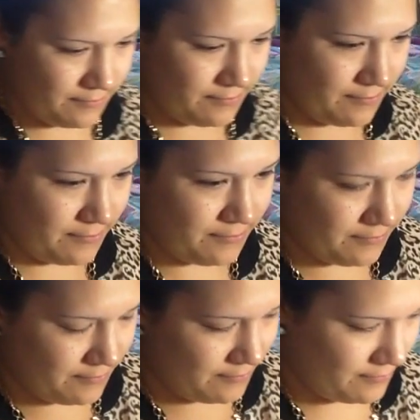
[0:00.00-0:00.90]
be
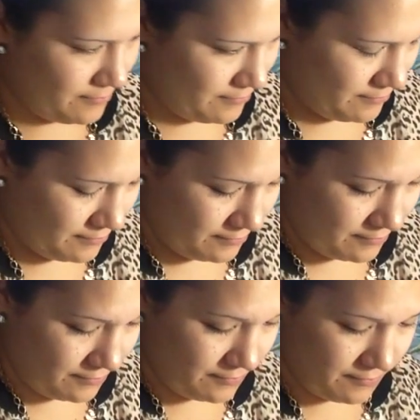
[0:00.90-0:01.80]
putting that on my
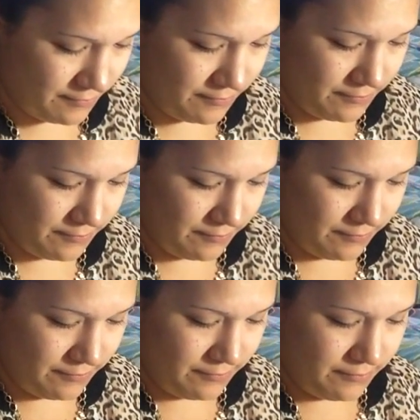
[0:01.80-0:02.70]
face, starting in the
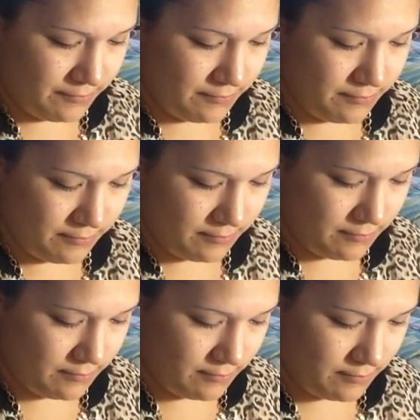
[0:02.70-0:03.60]
cheeks
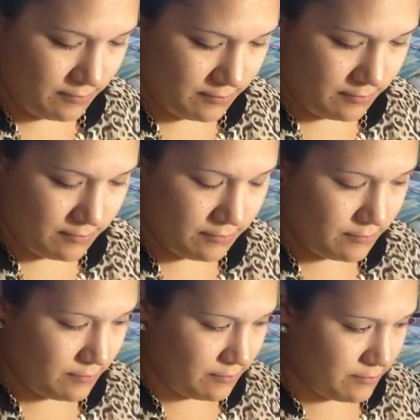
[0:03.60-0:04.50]
first and then
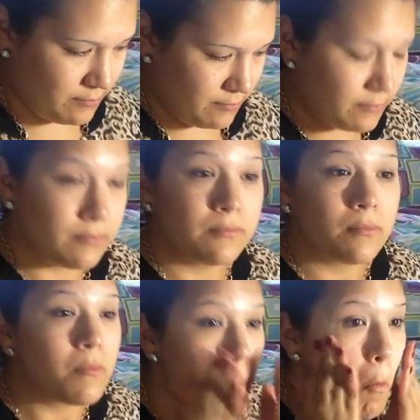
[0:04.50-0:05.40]
working into my
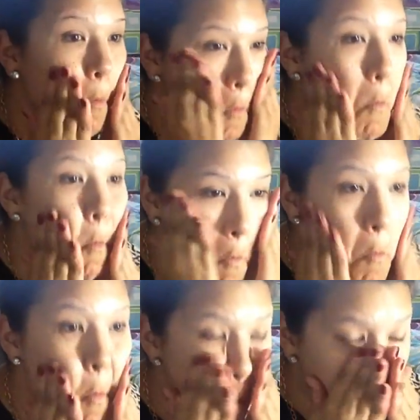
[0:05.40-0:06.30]
T-zone.
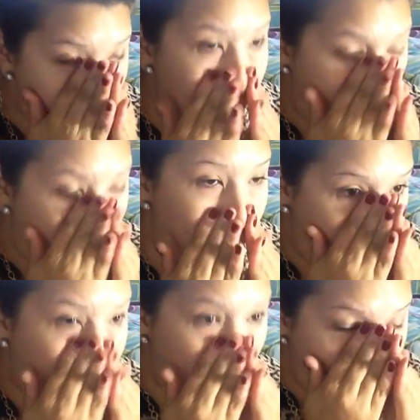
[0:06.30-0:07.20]
This is a
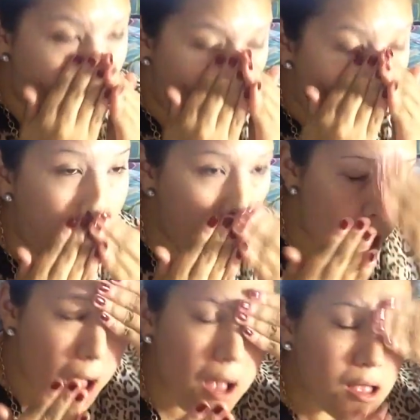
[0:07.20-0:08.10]
super
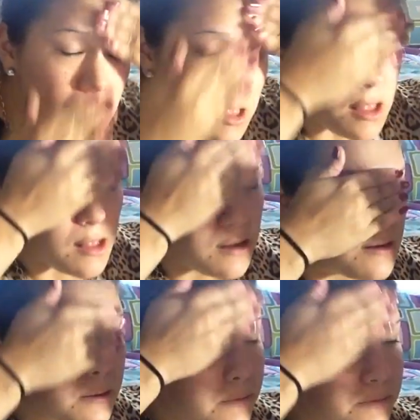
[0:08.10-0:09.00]
mattifying
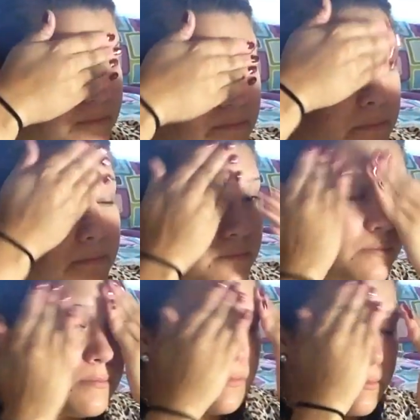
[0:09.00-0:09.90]
primer,
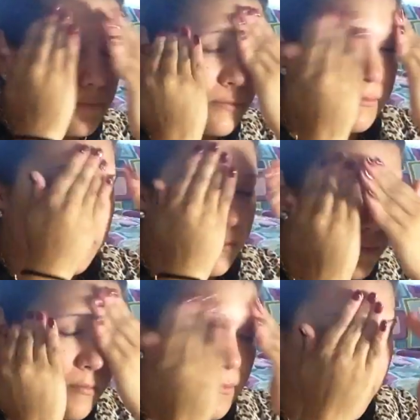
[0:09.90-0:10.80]
which I
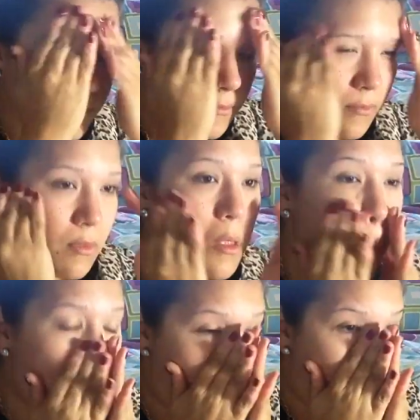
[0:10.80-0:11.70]
like because
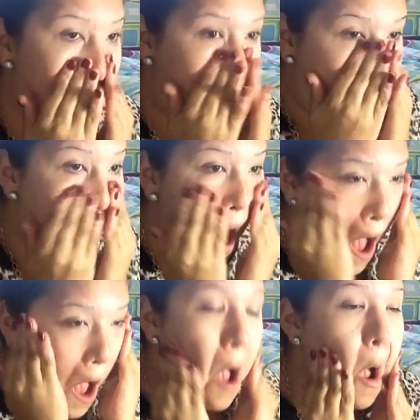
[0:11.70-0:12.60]
I'm super
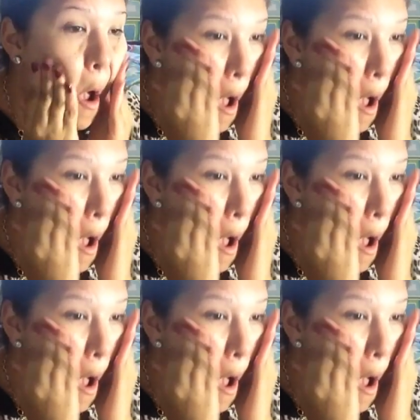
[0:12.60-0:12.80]
oily.